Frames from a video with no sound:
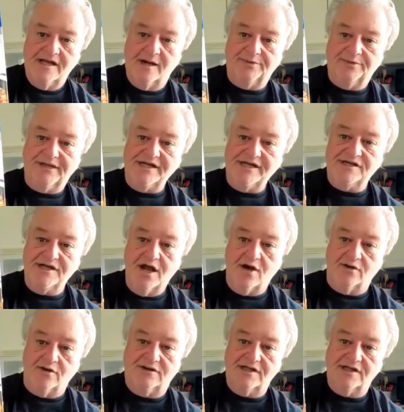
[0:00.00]
Now, please
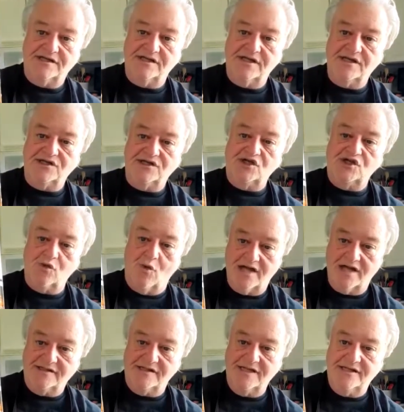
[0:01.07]
note, this is
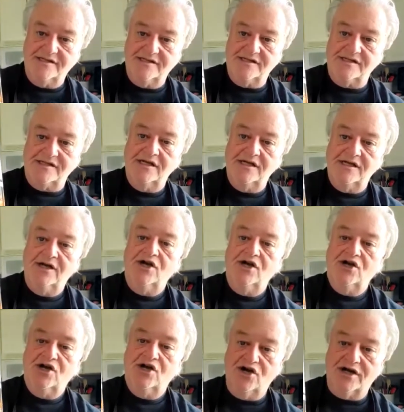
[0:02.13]
Swanson's
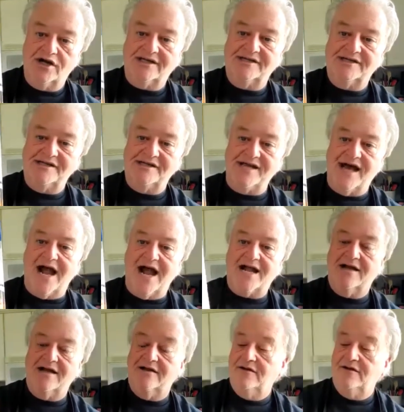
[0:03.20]
cooked
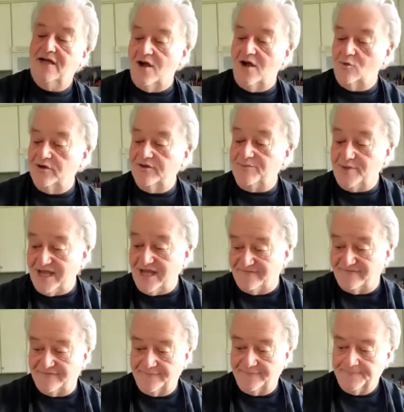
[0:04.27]
stock with
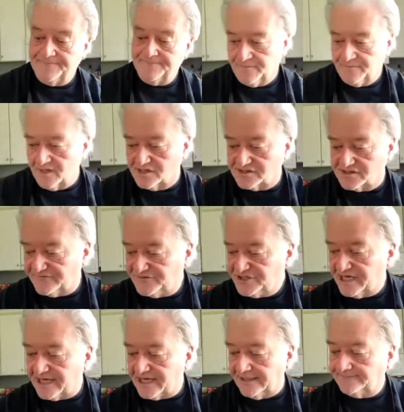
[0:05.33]
beef. I also have
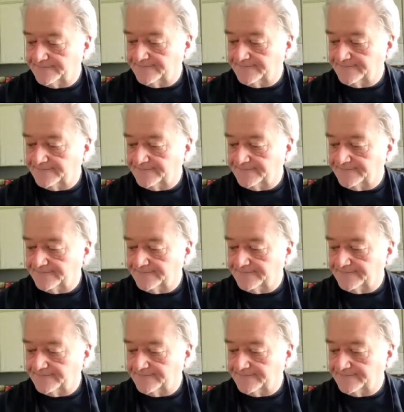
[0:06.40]
chicken.